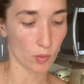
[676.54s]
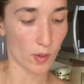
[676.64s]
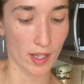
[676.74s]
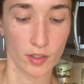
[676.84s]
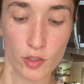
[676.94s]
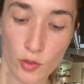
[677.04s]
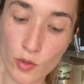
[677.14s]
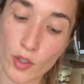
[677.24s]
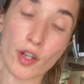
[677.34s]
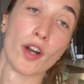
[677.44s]
while
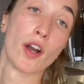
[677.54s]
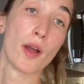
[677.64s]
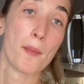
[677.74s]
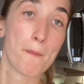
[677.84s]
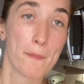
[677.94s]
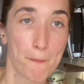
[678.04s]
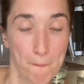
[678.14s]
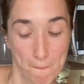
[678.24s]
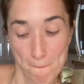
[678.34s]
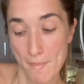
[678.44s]
your
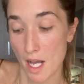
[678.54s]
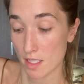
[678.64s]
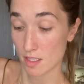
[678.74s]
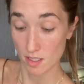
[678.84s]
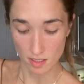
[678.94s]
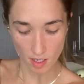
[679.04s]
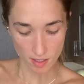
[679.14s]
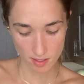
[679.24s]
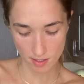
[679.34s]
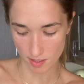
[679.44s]
pasta
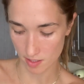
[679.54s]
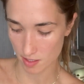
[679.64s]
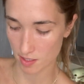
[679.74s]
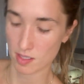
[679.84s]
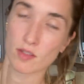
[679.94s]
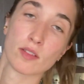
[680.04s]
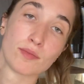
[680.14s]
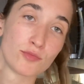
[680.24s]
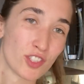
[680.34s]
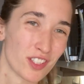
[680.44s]
sauce is
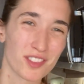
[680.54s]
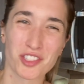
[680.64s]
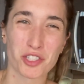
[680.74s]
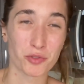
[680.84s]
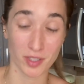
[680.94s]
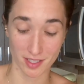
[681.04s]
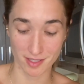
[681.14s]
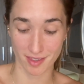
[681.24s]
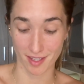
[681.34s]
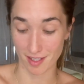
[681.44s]
just doing its
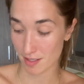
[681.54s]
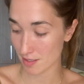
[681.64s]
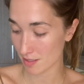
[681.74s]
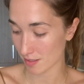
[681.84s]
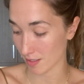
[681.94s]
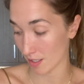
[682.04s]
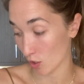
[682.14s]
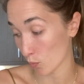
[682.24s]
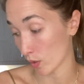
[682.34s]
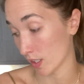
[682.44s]
thing,
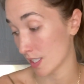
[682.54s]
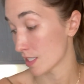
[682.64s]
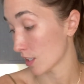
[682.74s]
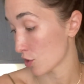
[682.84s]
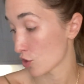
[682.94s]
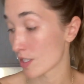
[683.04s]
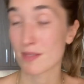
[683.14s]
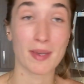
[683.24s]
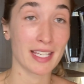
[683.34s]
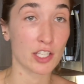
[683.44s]
getting really delicious,
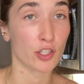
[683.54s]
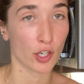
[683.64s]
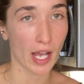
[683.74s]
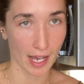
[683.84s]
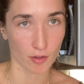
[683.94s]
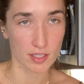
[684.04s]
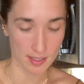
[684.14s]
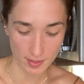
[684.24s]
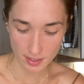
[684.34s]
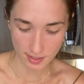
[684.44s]
making your house
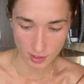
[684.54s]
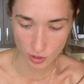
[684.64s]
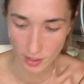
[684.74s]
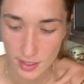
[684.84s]
smell delicious,